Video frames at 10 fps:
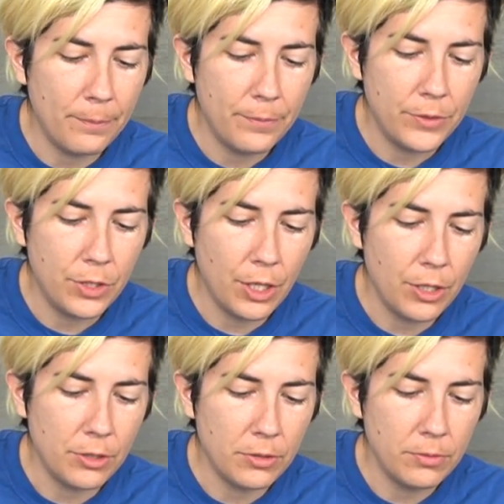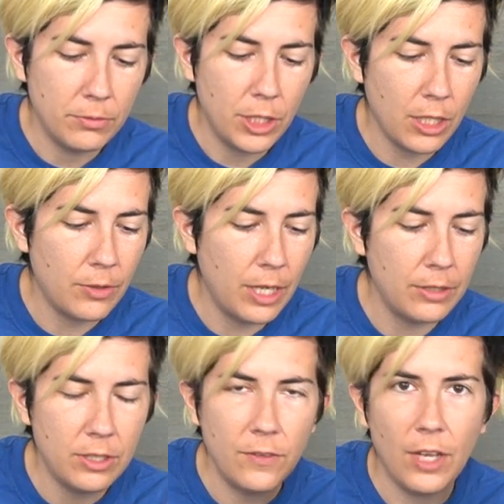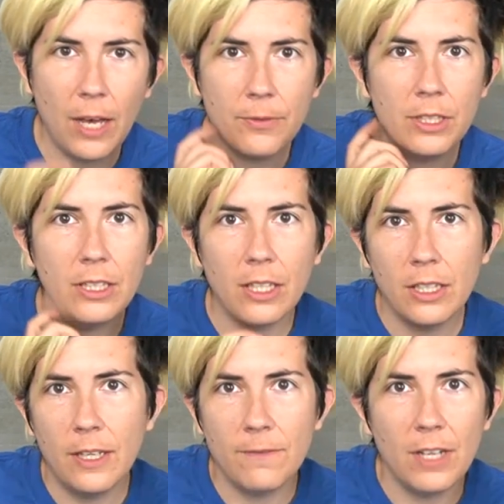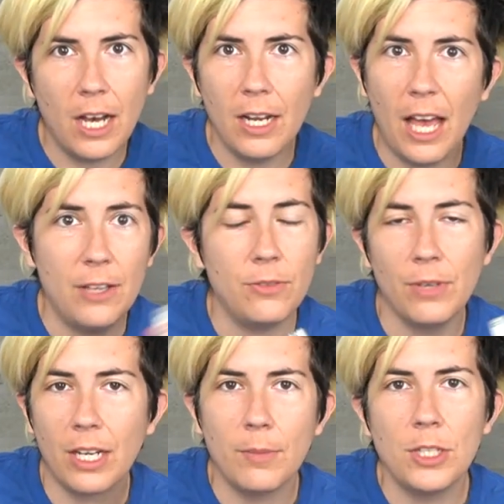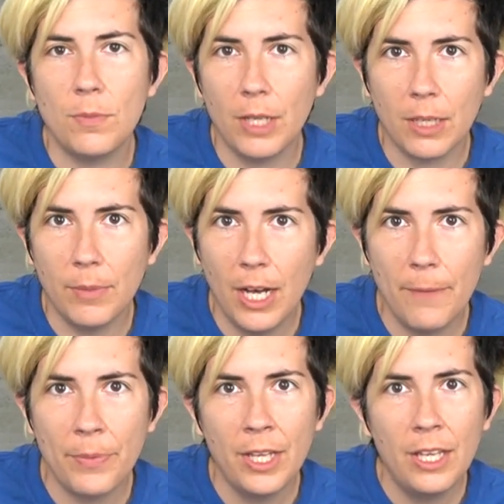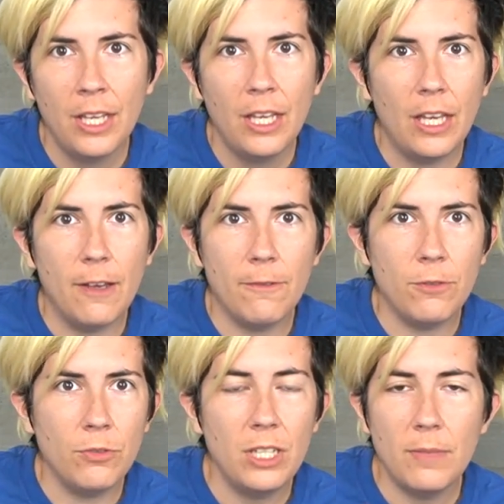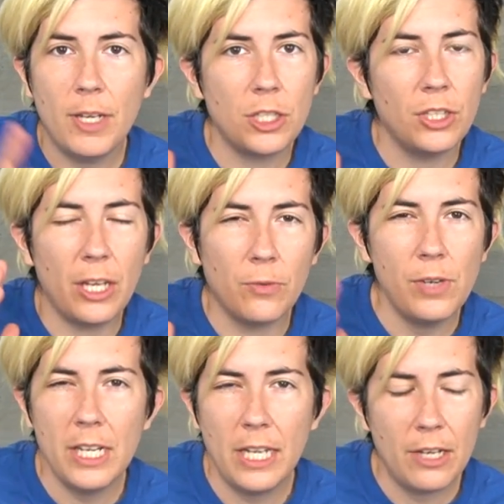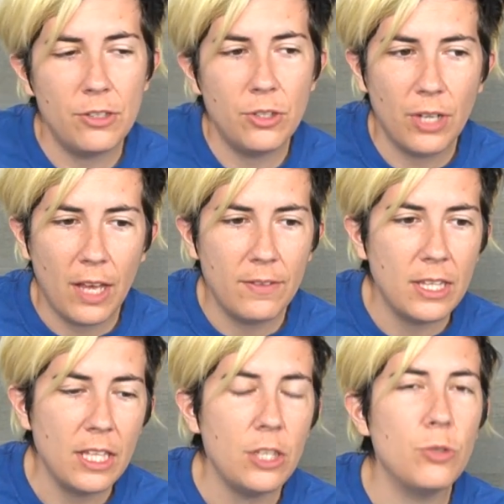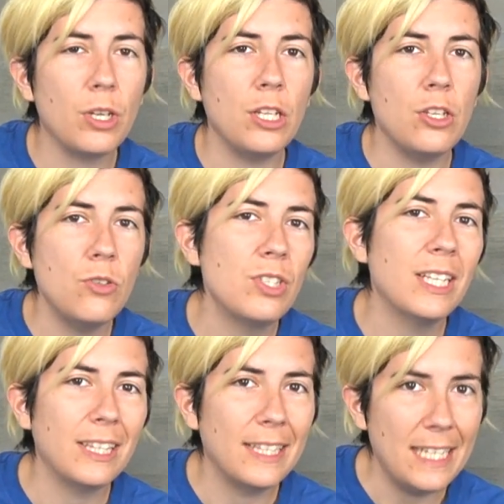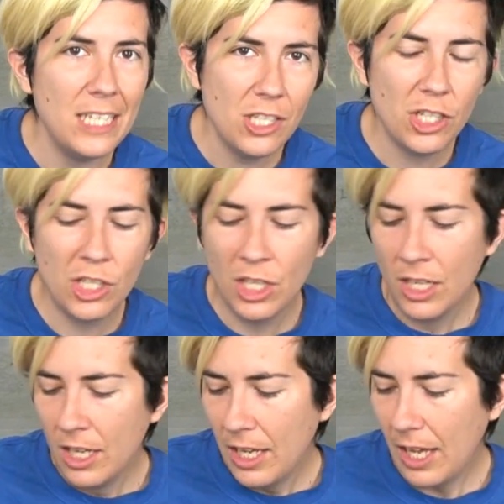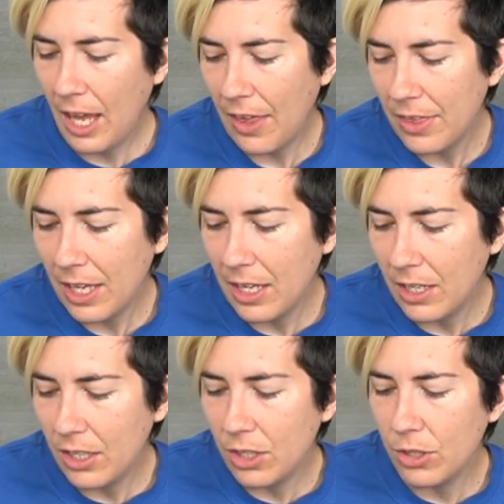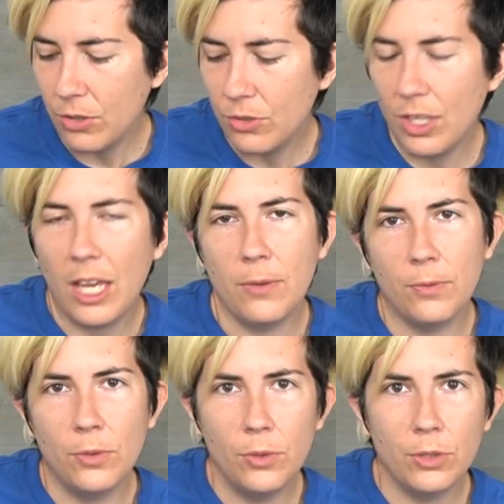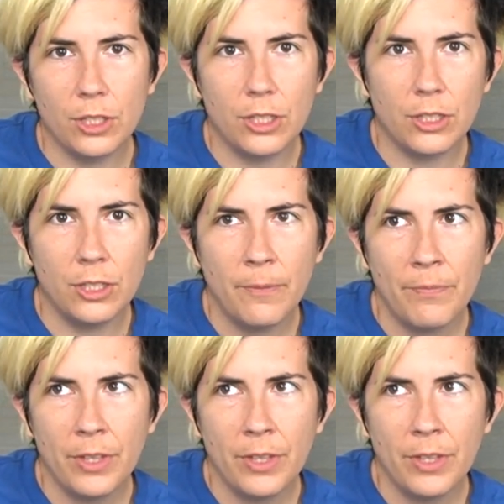So check around, see if you have one. If not, I recommend you pick them up. If you need to measure, like right now you don't have anything, you can use a leash and then use a ruler.